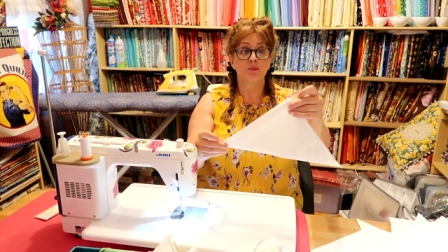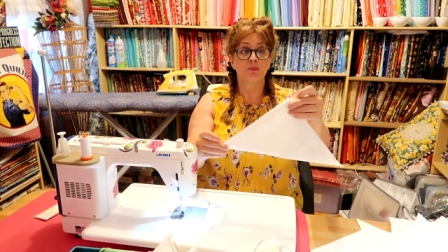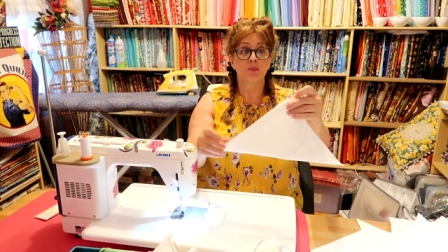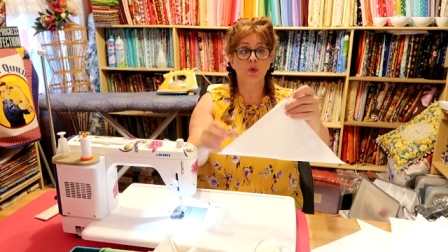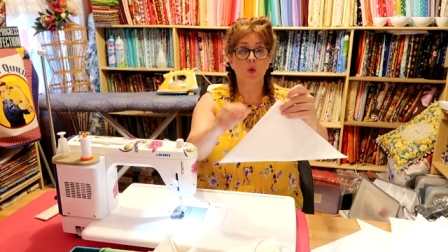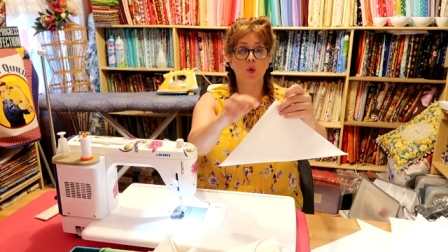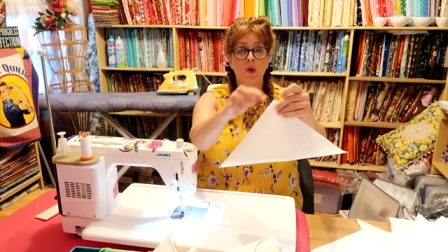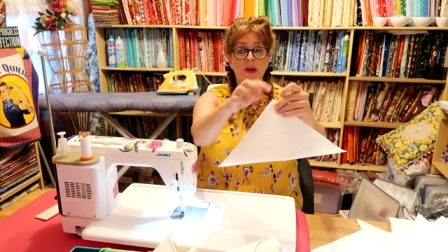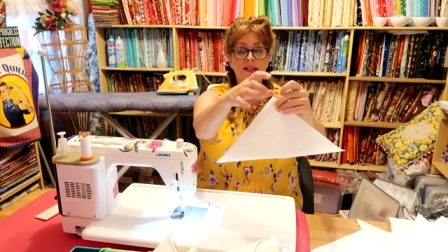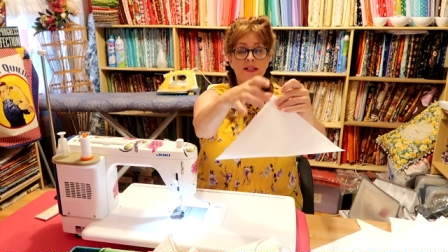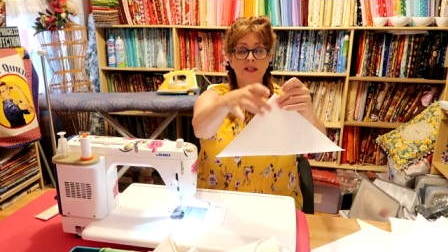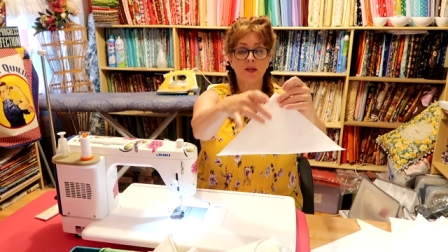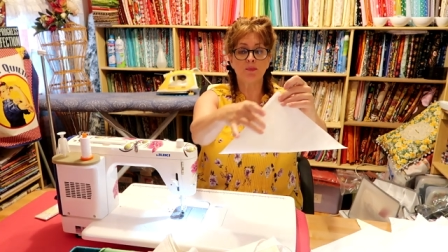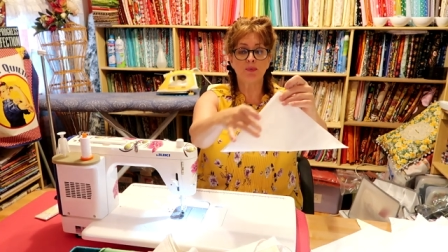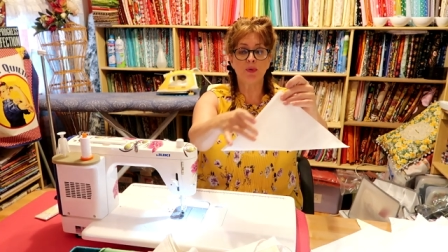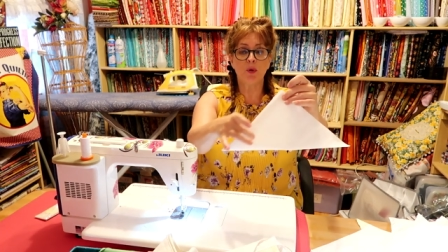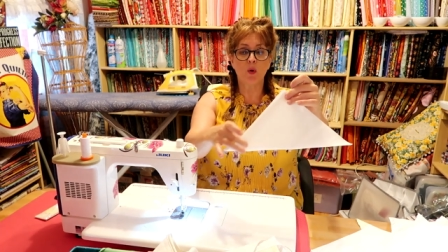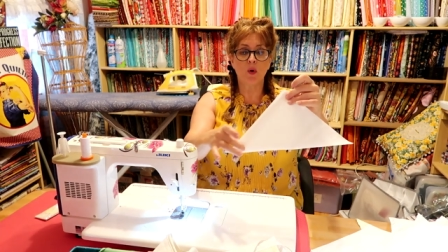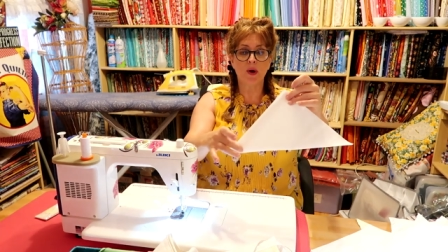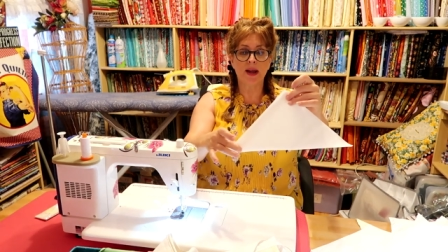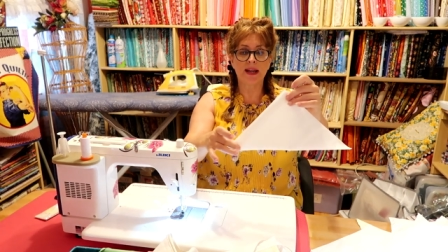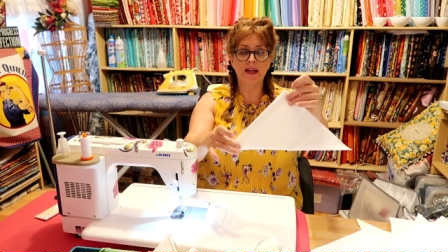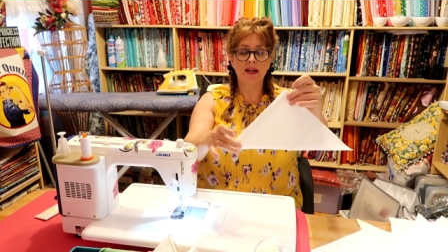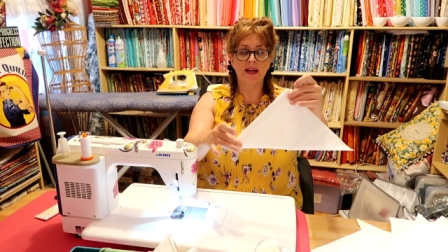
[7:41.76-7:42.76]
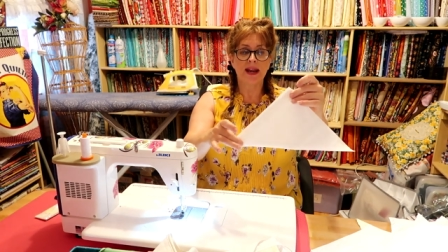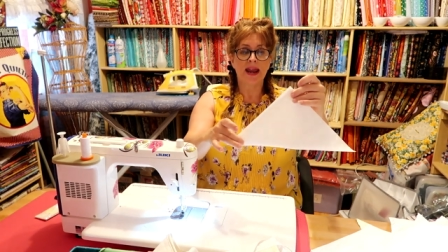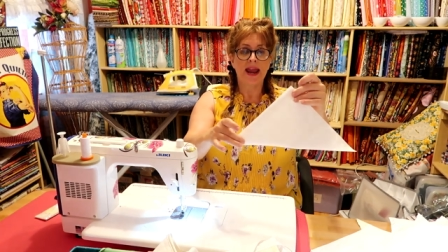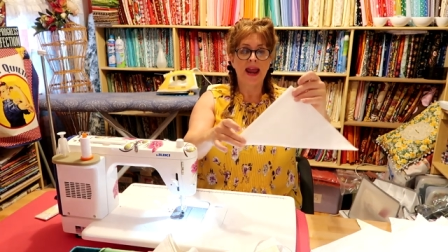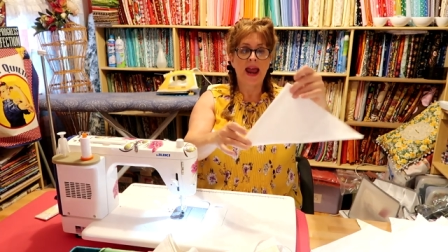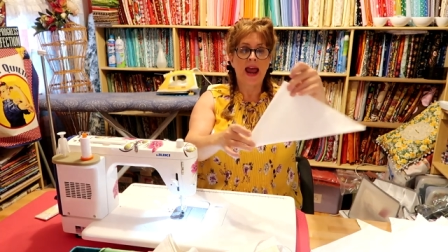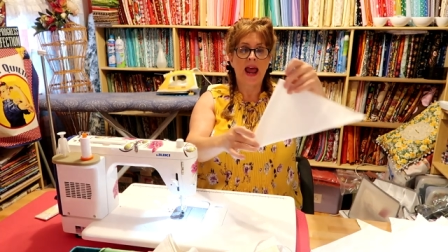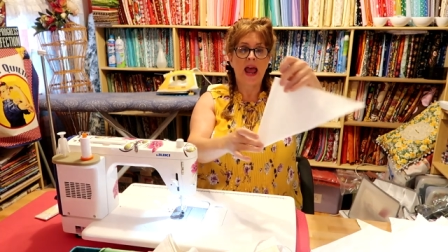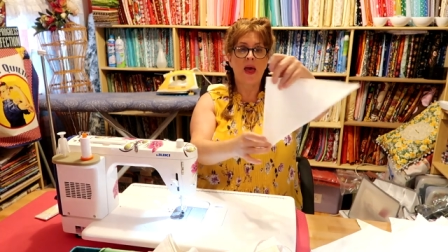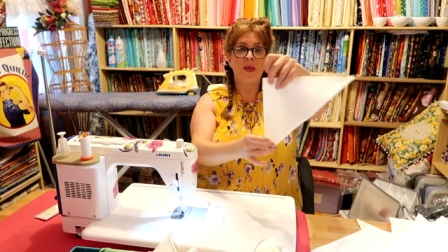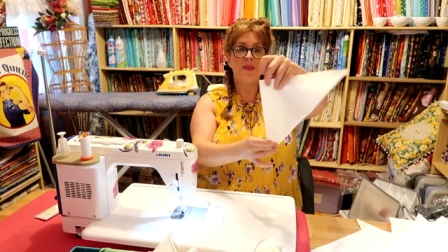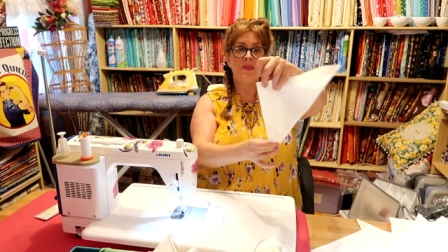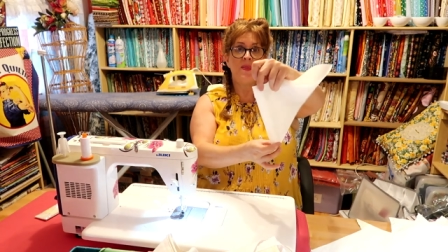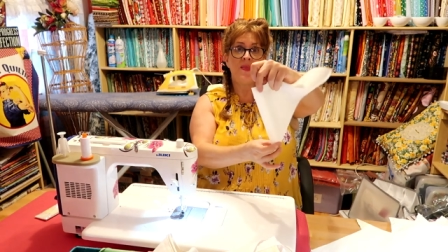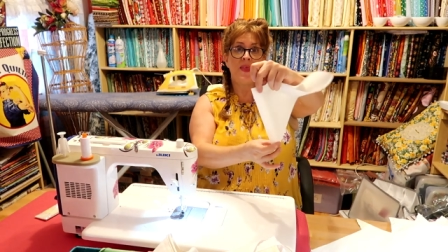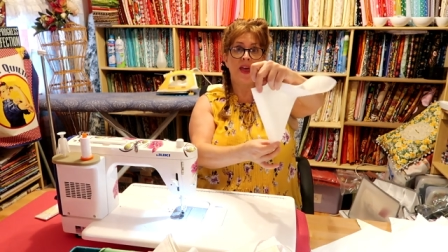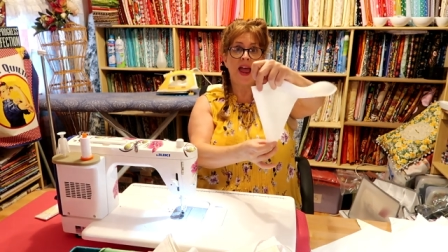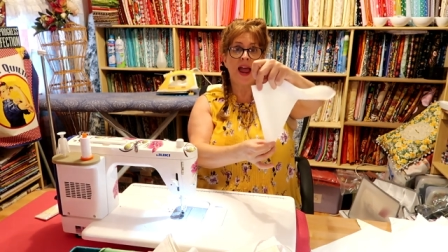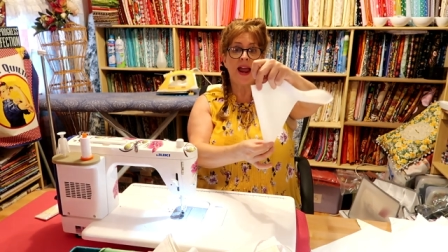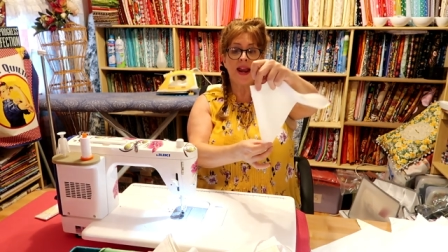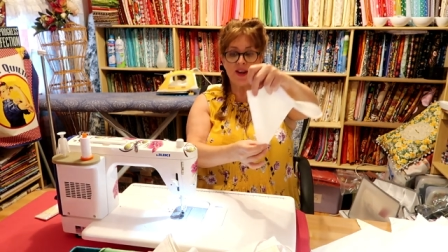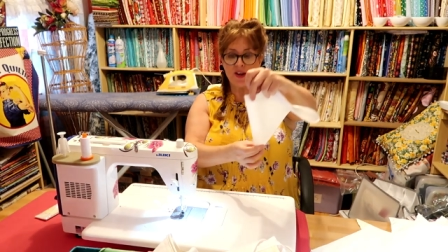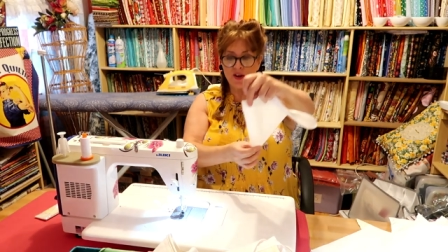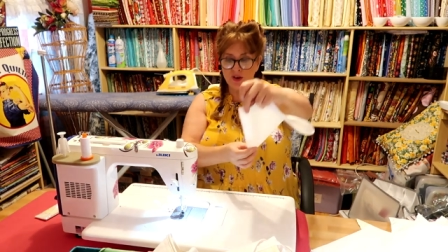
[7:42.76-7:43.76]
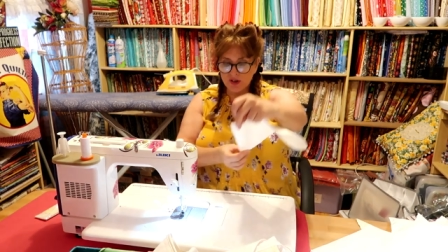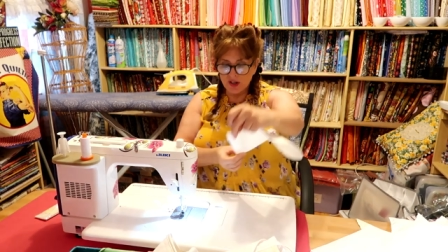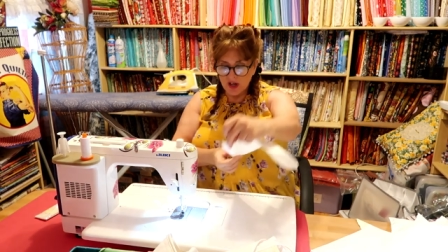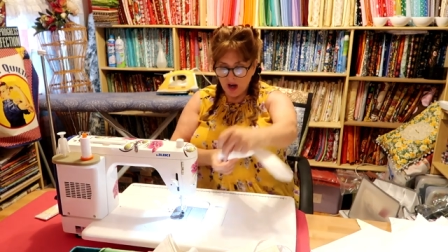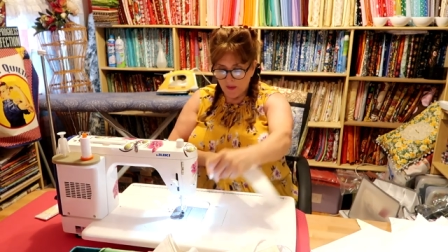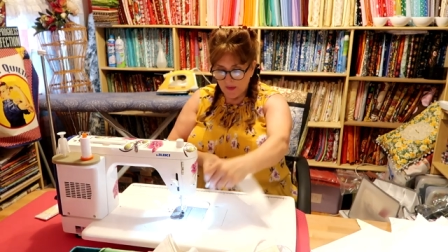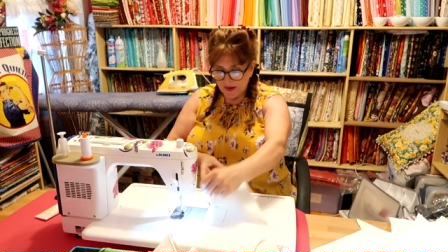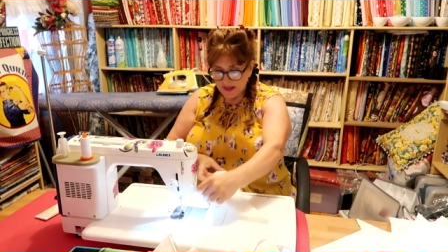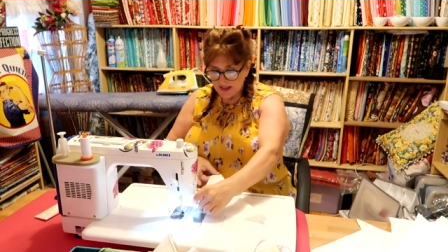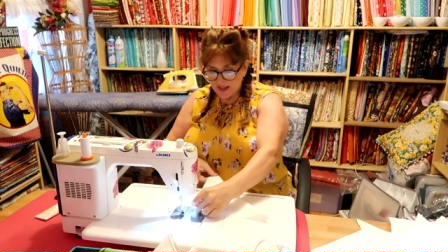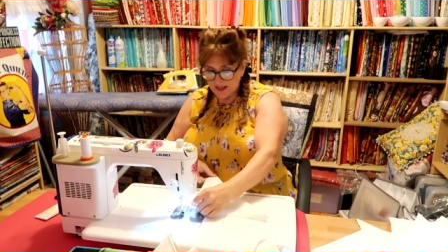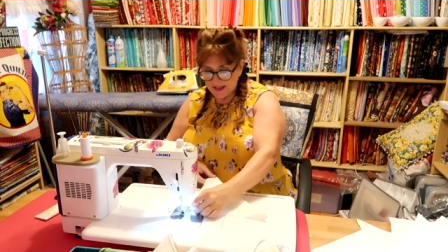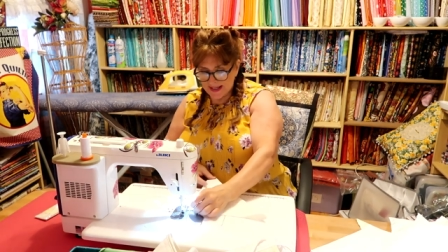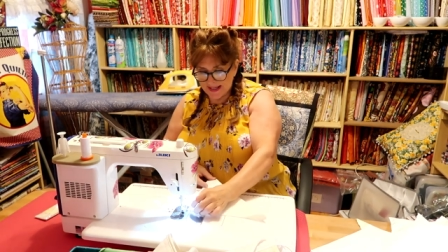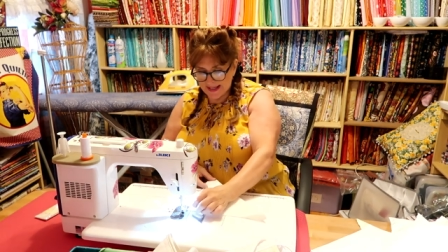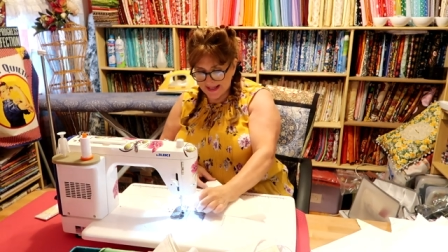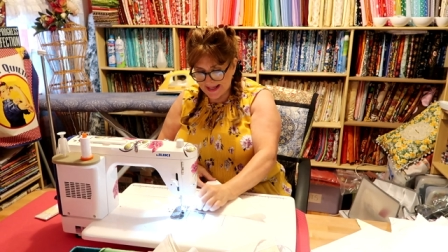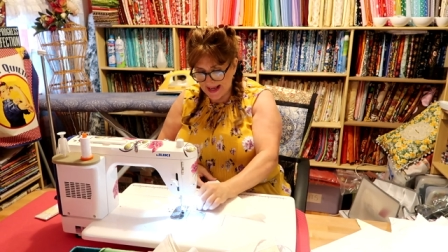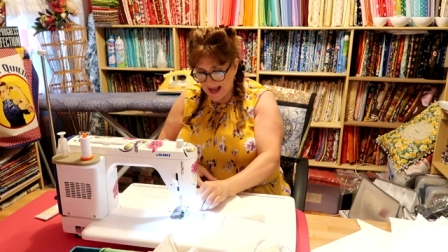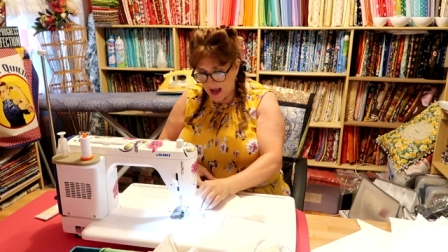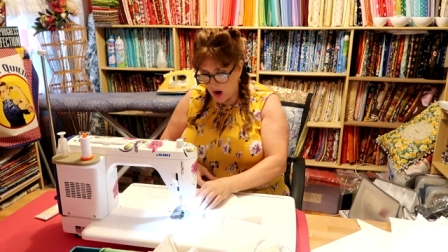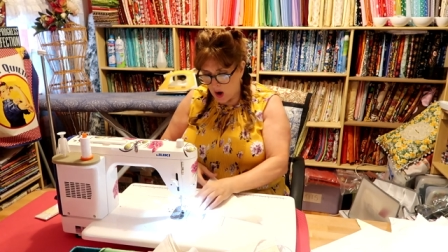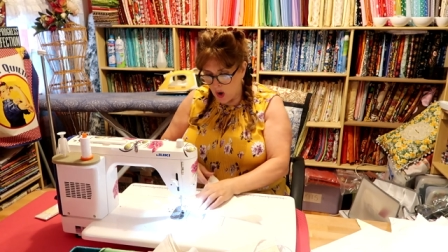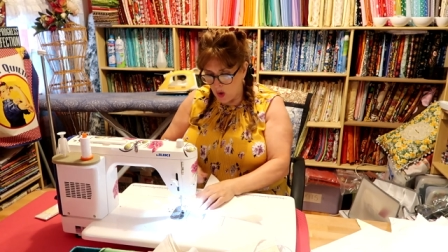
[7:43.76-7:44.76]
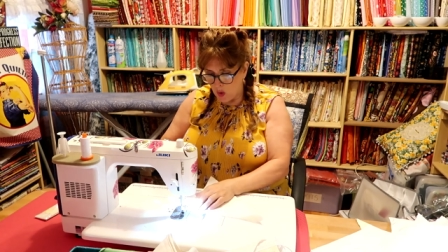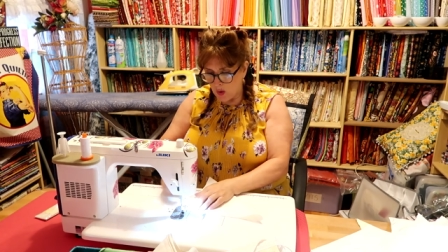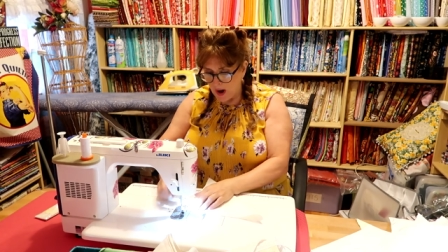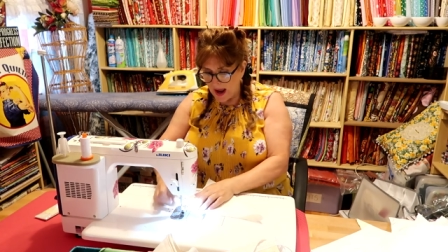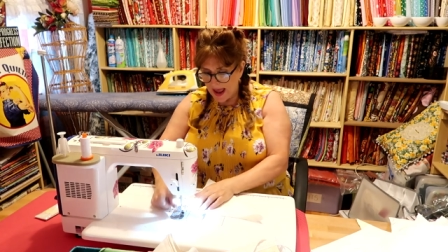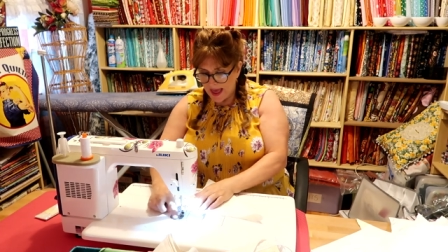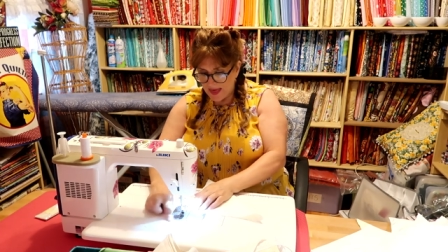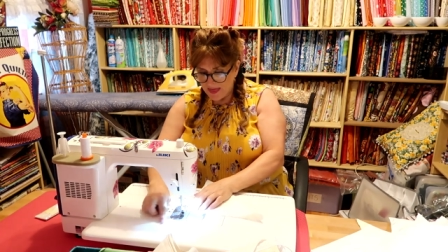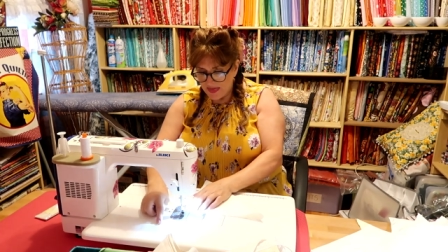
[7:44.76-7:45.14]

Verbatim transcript: point to point, and then you're going to sew